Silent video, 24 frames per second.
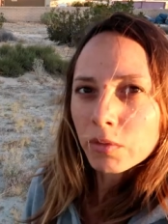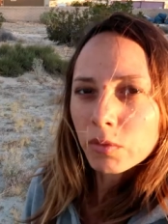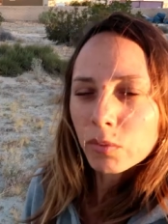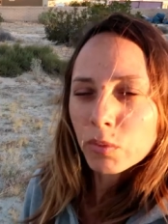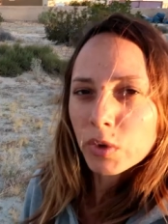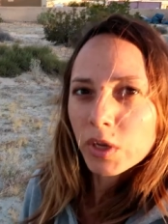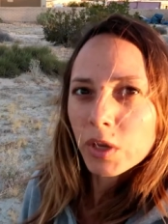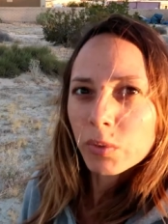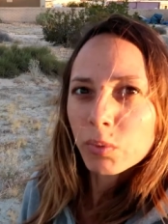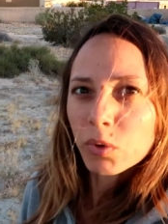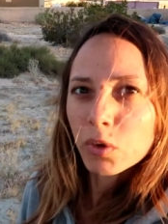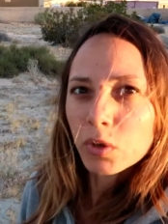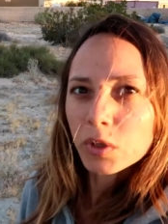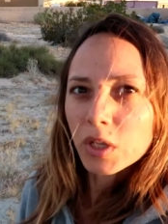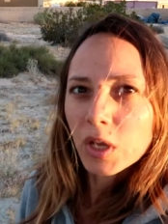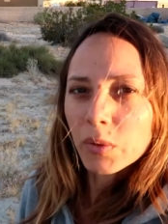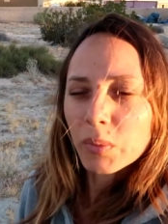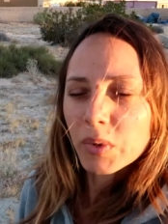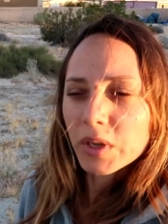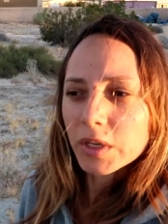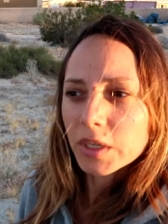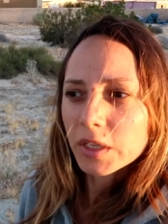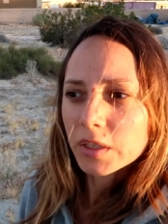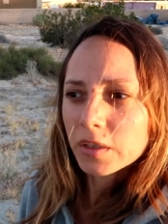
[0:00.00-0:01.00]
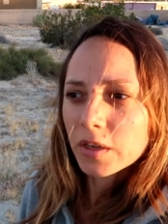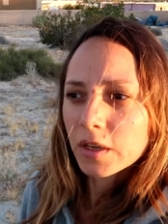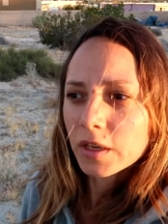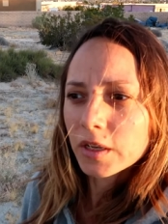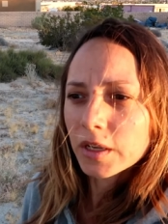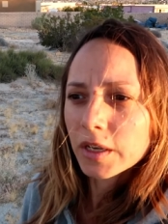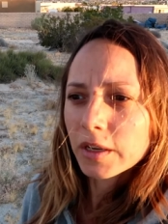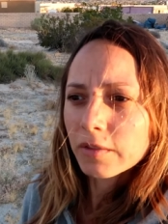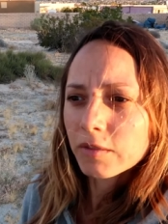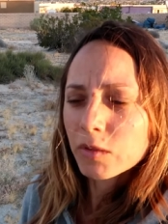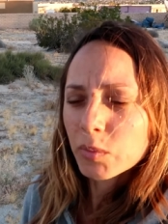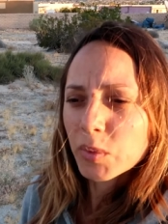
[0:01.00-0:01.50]
when I pulled up, I did not
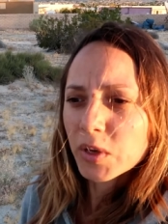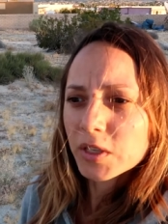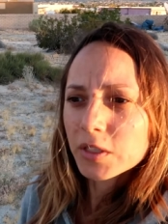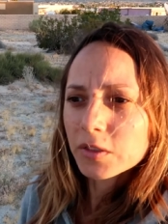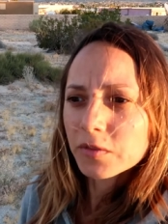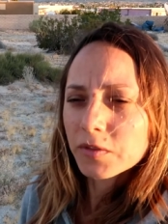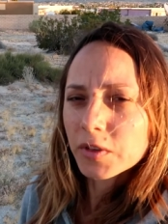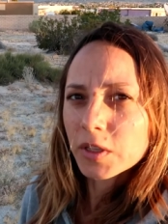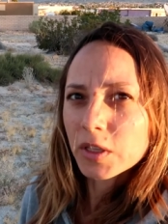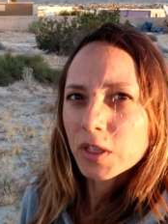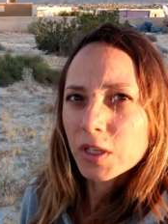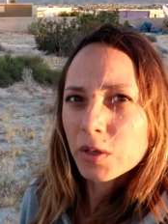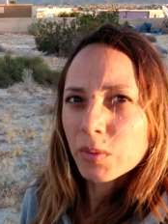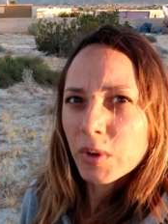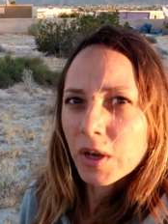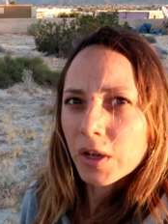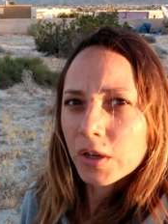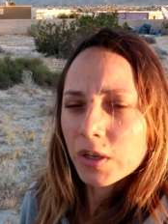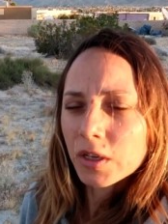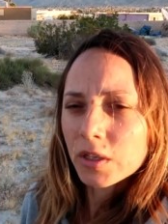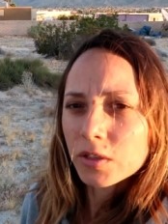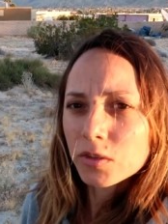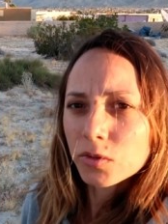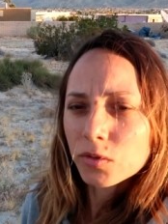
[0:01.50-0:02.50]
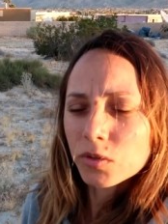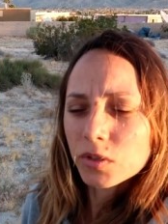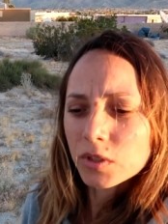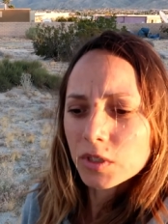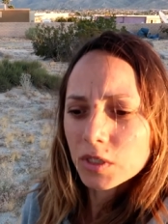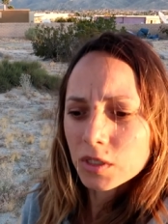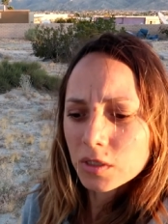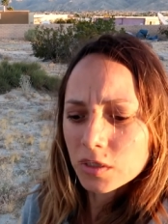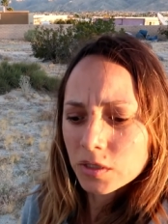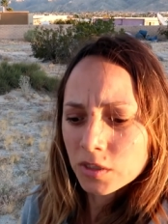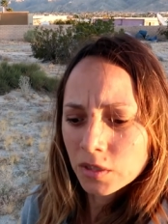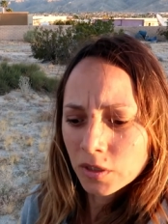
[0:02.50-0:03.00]
have the best feeling about it because there's
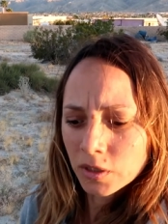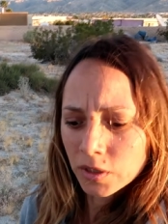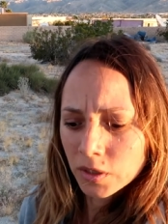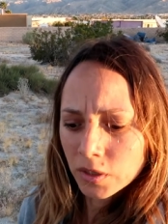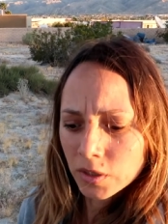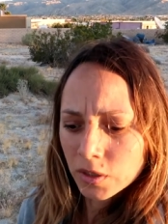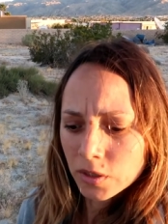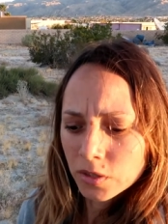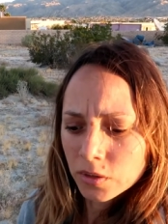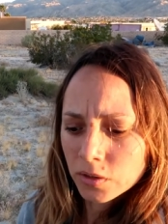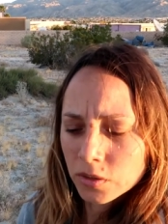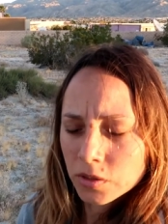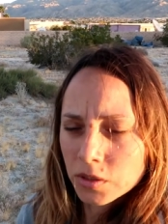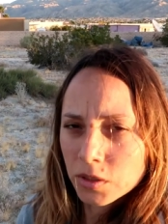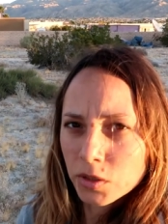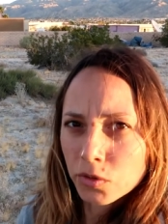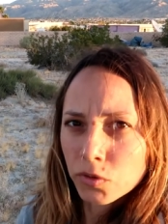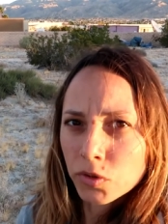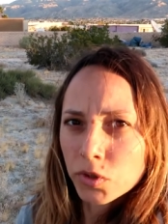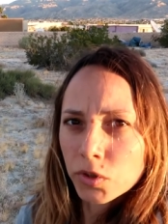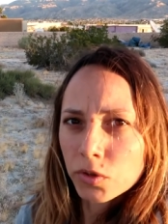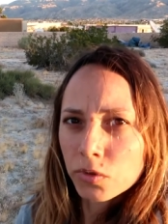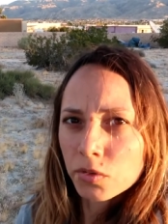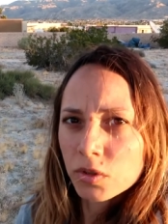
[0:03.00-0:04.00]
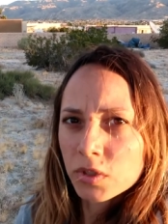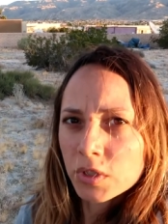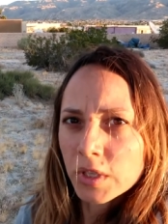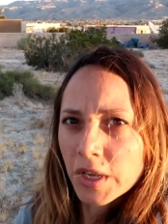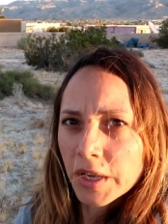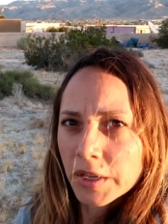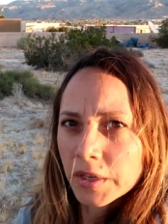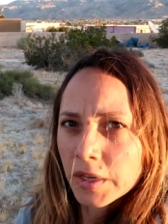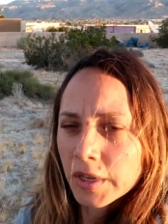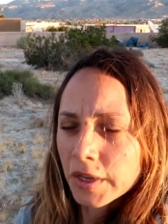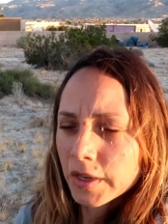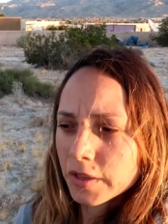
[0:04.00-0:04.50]
these two dudes
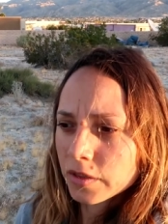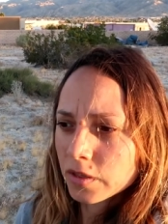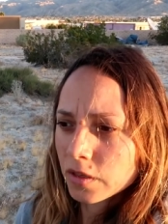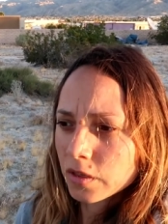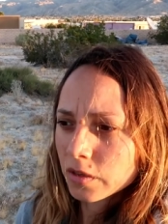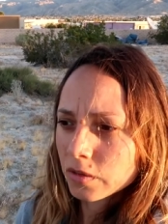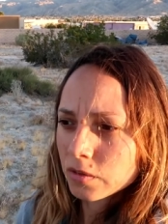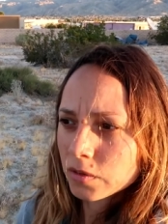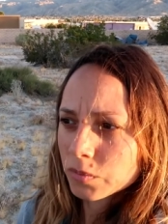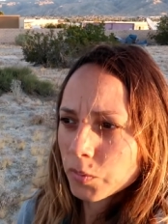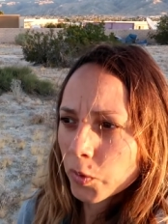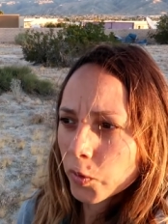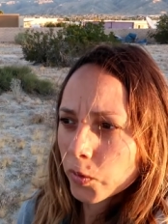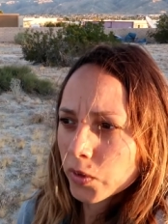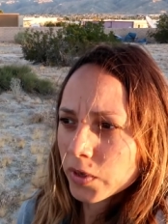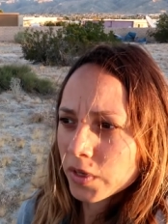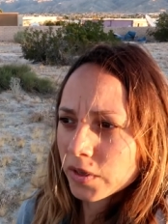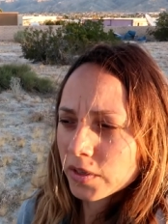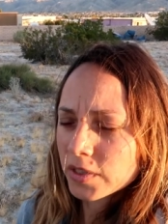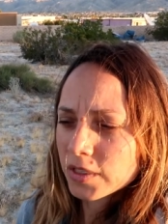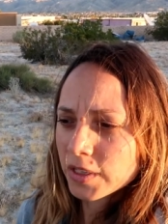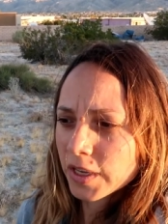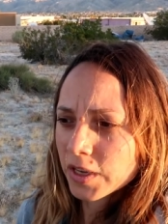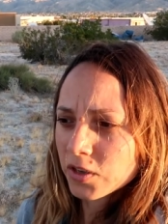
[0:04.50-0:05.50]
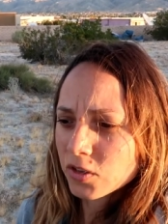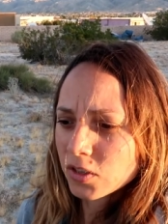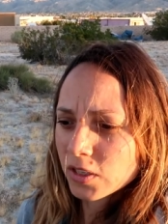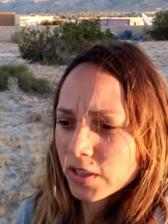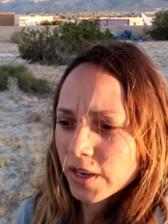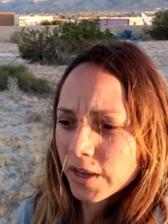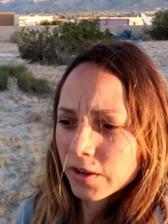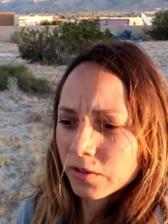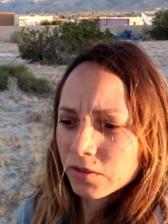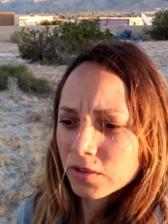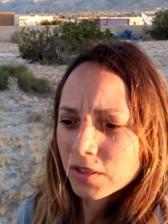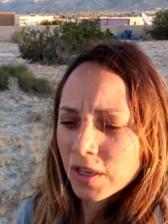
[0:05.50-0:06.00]
standing at the smoking station
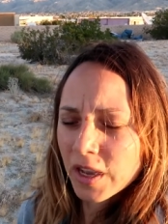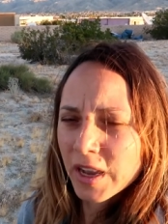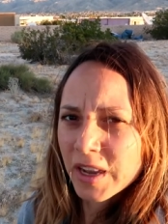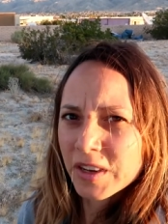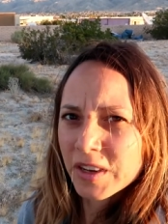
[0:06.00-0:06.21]
outside